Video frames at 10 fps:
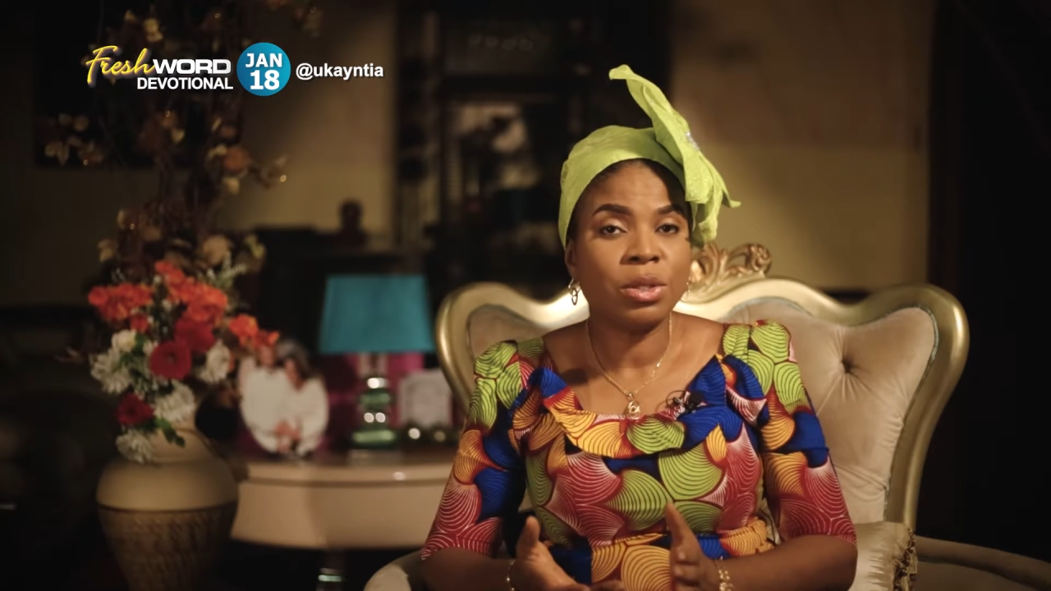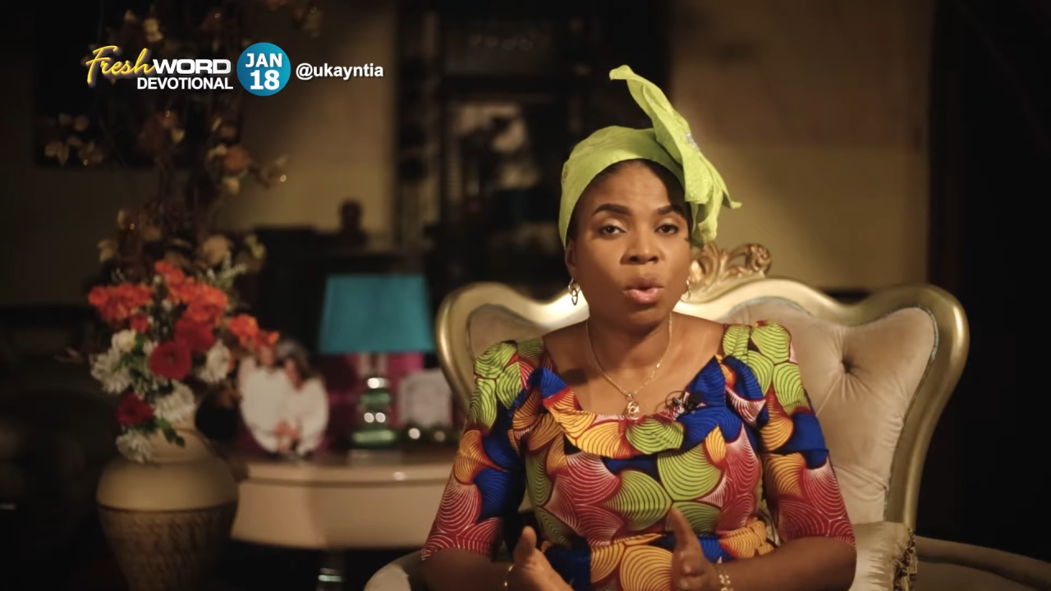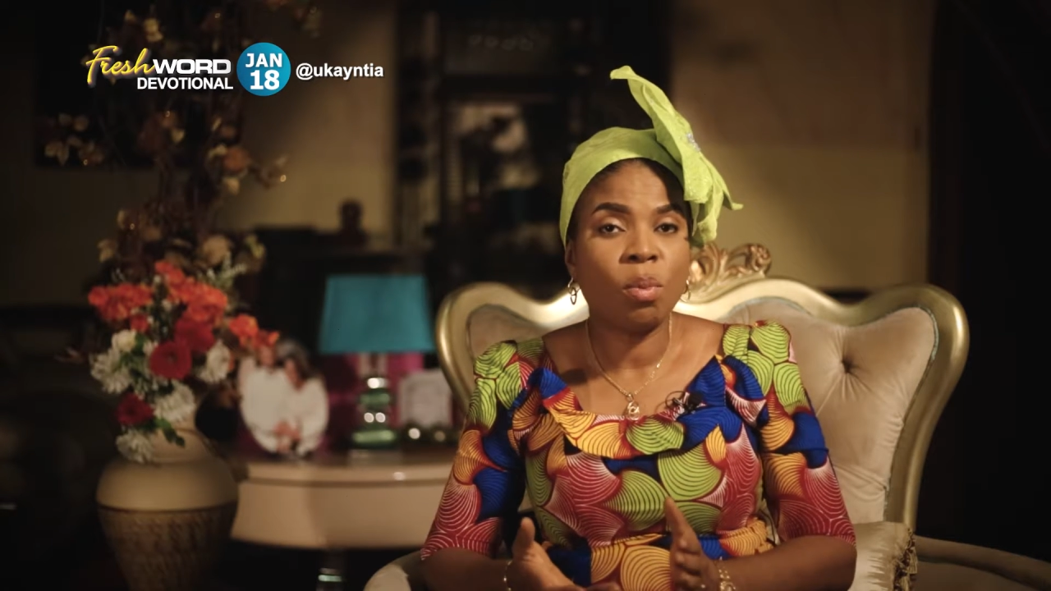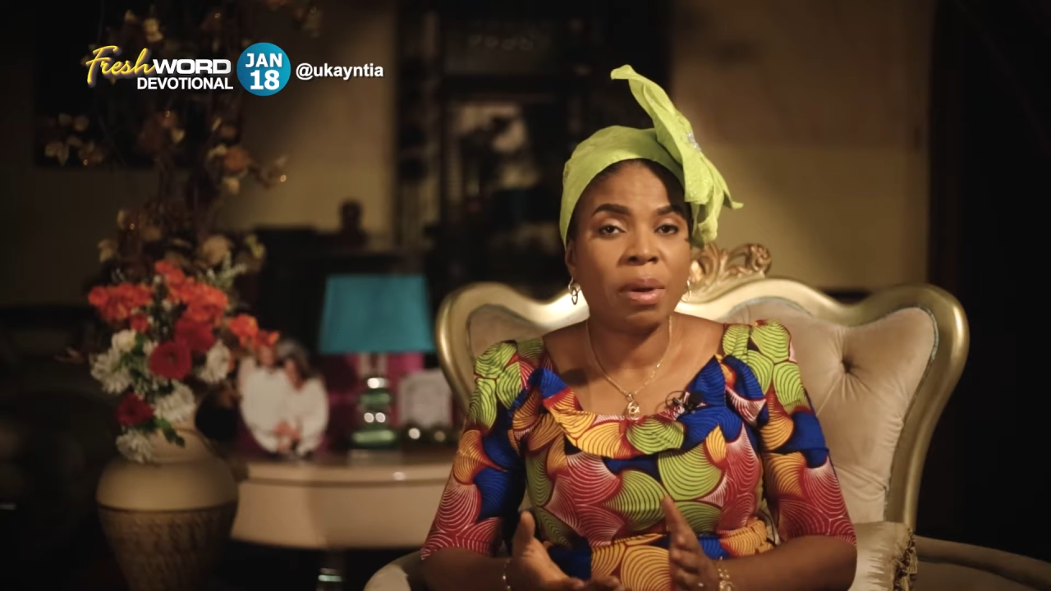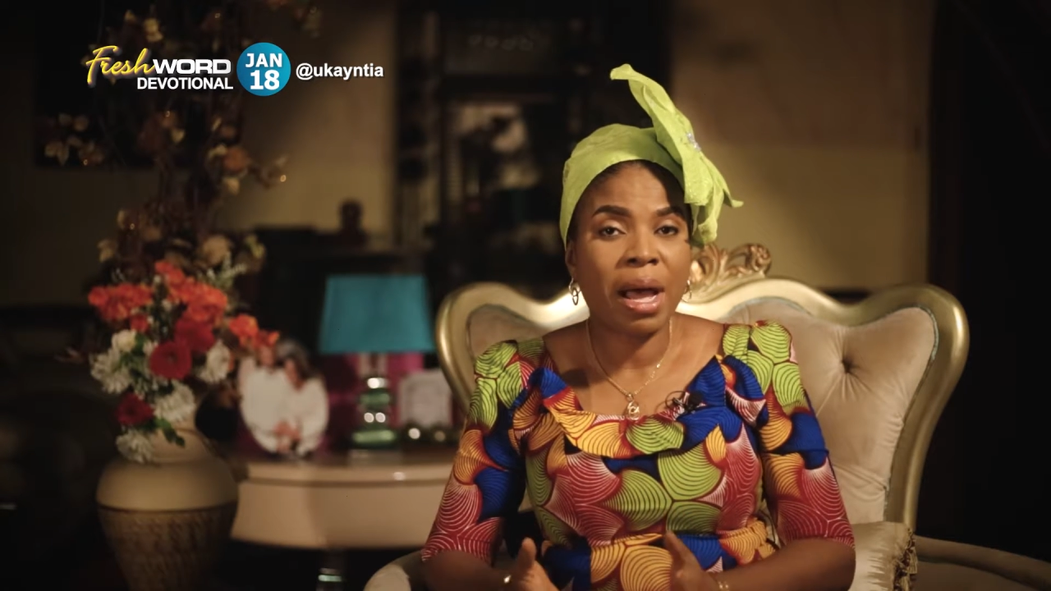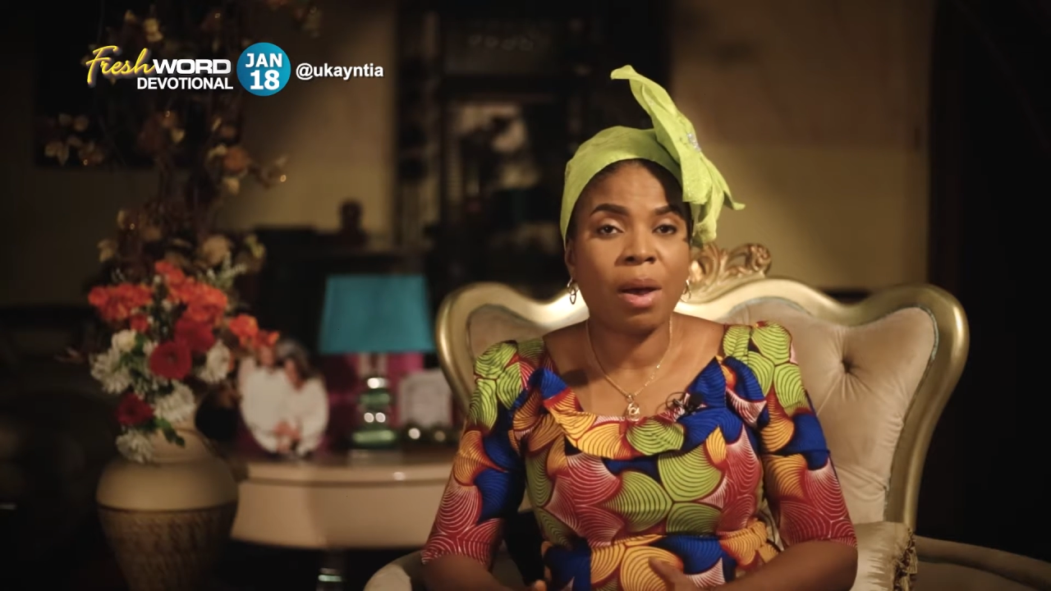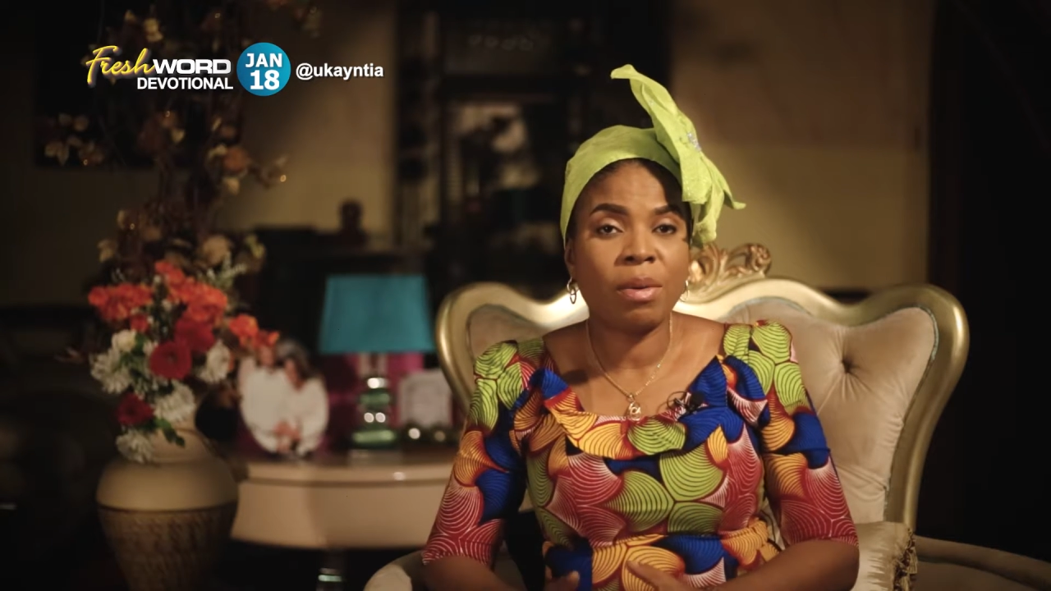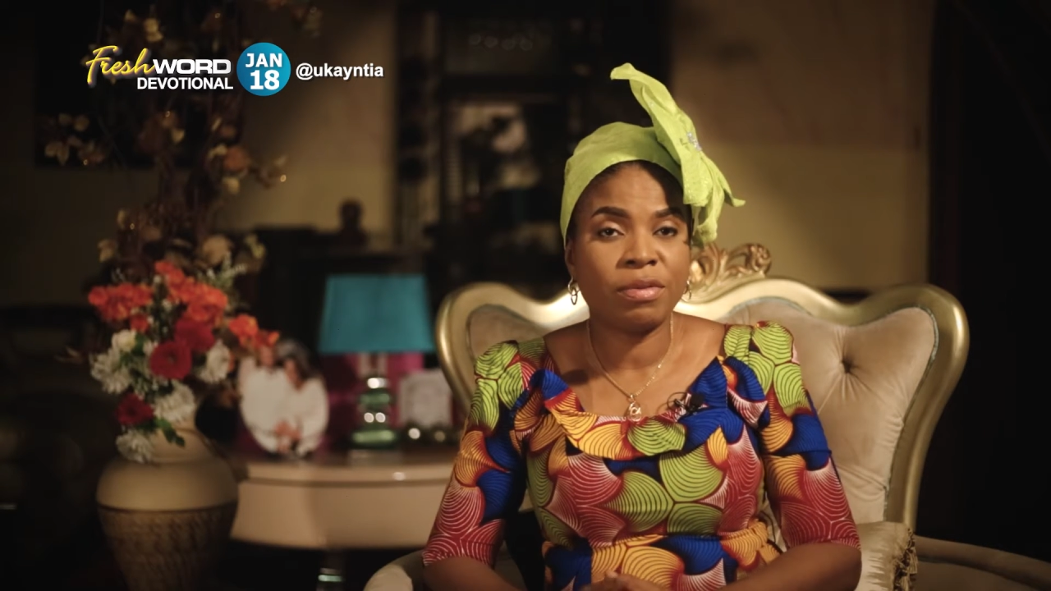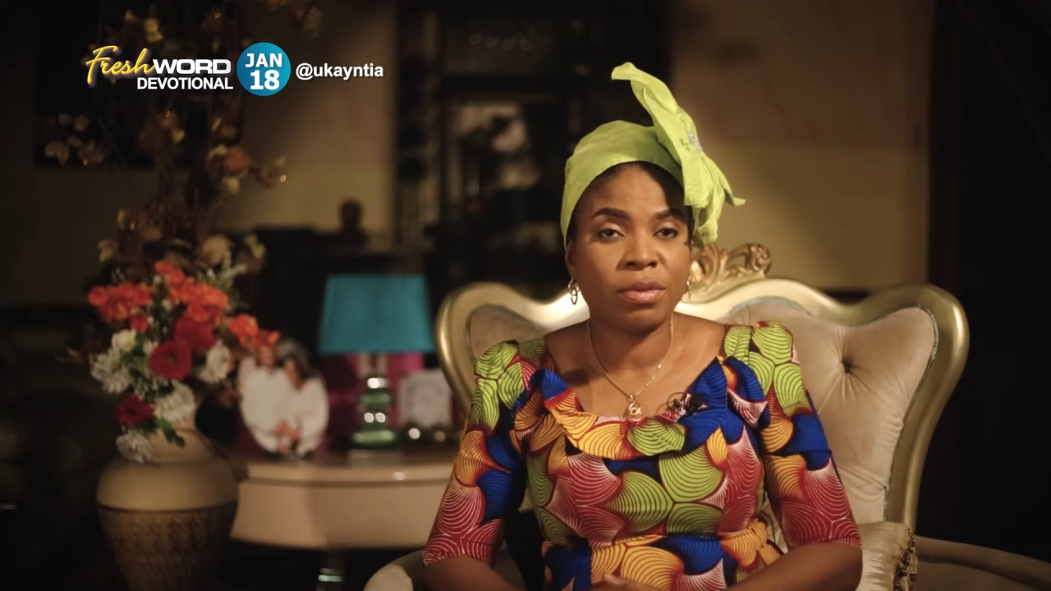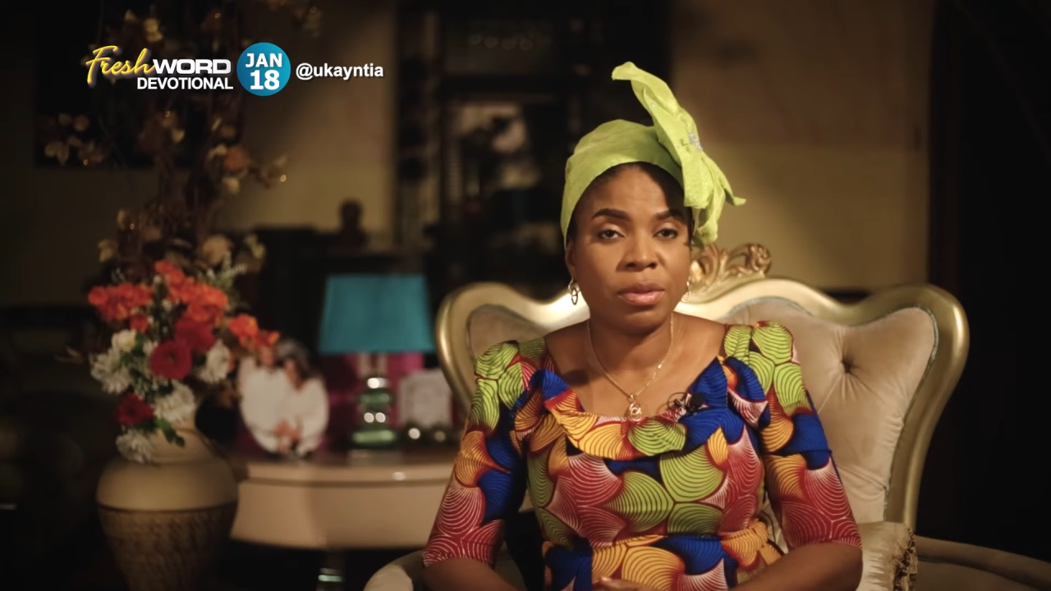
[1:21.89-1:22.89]
so
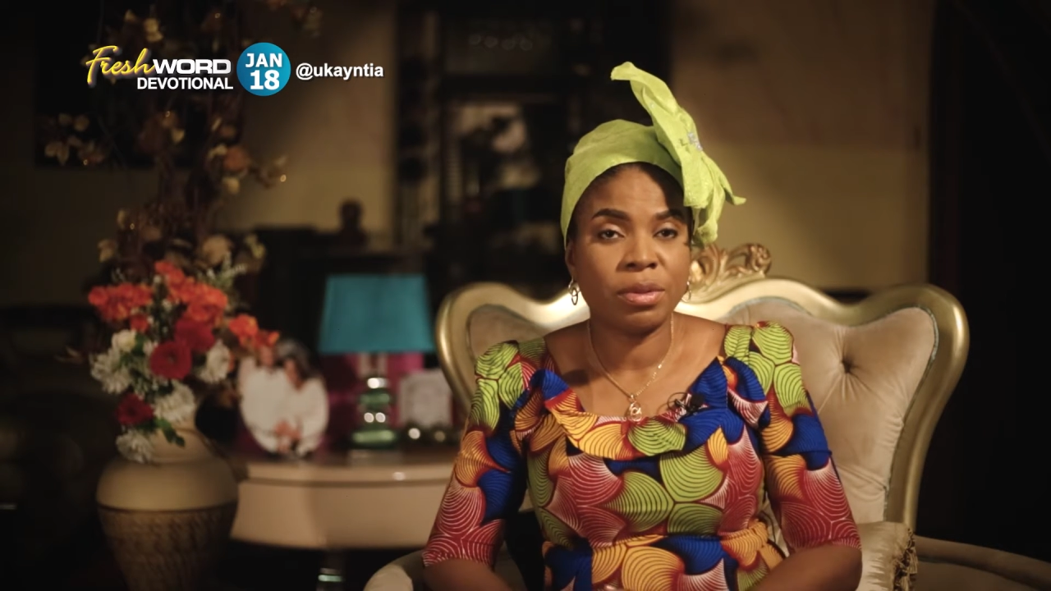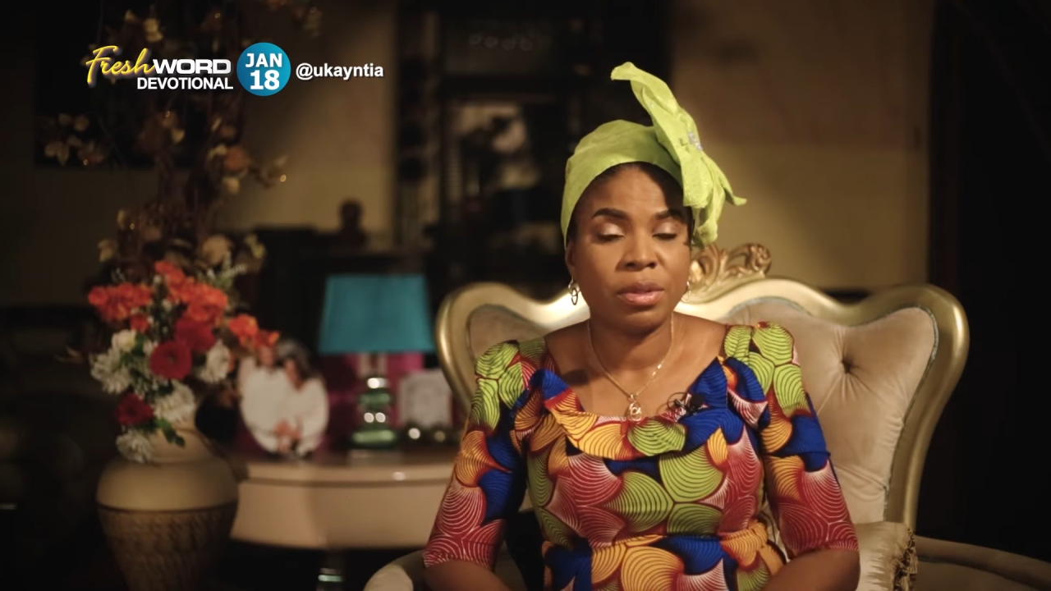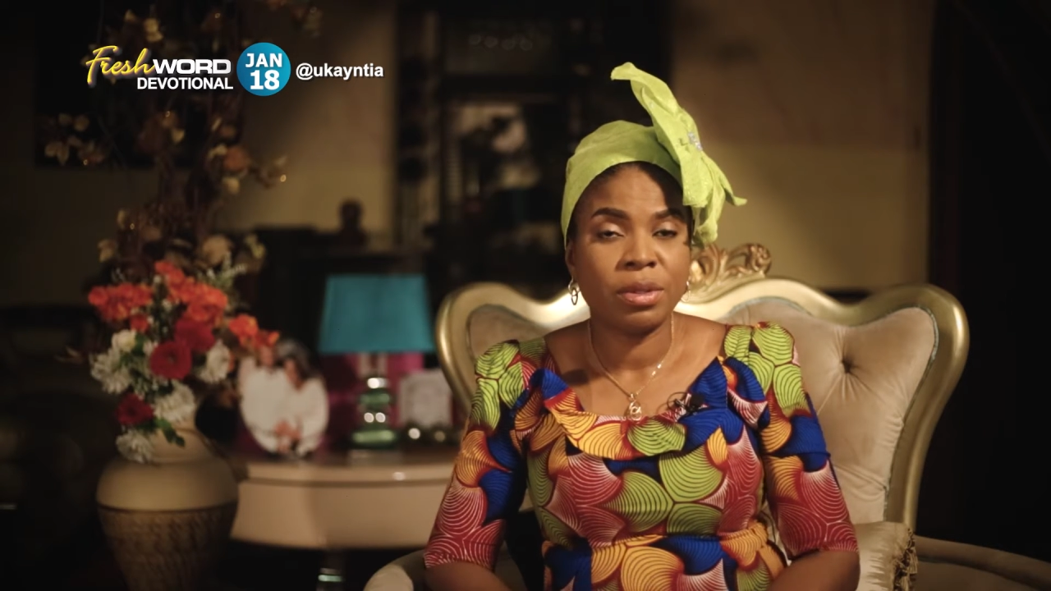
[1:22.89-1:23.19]
powerful?